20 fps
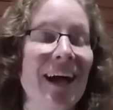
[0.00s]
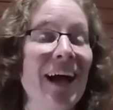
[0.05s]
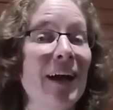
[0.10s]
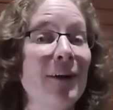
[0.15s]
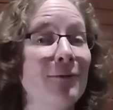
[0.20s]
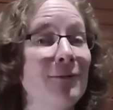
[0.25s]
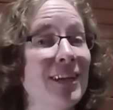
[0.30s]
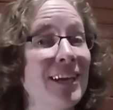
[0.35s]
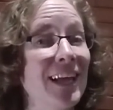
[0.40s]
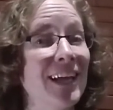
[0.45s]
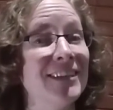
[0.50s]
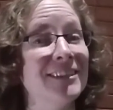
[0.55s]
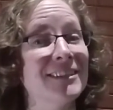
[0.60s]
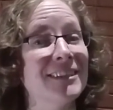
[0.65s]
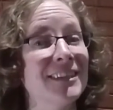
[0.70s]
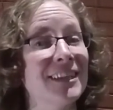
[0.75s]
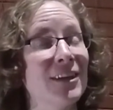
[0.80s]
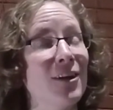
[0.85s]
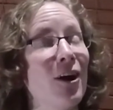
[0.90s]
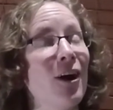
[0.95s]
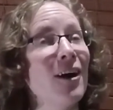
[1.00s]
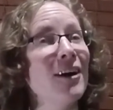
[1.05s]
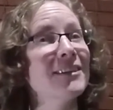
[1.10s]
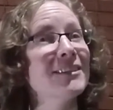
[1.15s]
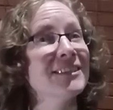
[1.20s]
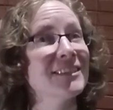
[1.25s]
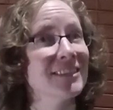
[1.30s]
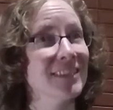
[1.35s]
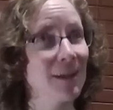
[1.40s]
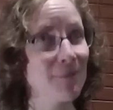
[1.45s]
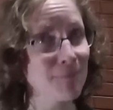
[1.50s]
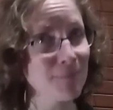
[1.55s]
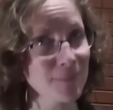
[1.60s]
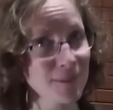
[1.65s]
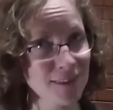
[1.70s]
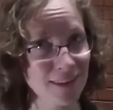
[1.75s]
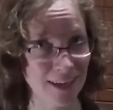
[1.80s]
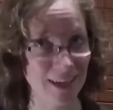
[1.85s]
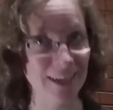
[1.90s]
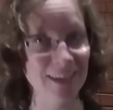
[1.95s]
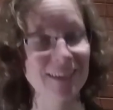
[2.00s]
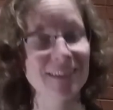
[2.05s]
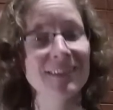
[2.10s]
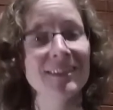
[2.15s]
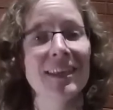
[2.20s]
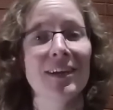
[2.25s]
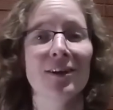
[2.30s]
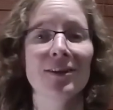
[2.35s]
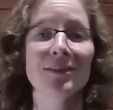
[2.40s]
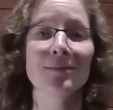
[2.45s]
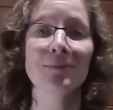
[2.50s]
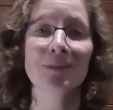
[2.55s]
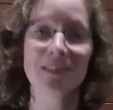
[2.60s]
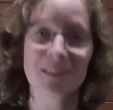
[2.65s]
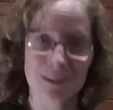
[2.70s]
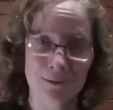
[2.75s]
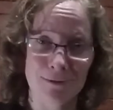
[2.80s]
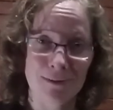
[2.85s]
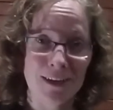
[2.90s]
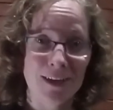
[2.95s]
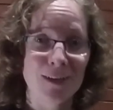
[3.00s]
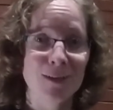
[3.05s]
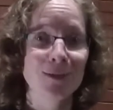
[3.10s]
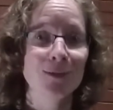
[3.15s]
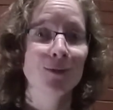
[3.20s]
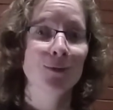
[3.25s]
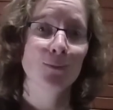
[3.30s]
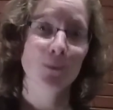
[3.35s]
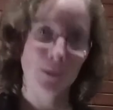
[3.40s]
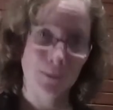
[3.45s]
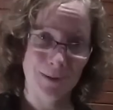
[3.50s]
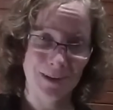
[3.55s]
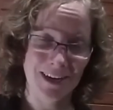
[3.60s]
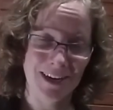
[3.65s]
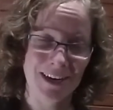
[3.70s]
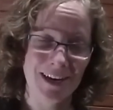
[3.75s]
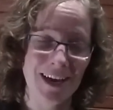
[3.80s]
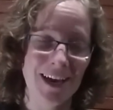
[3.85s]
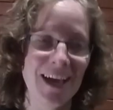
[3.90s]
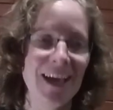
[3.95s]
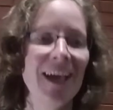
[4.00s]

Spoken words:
I realized there are some things that are specific to women.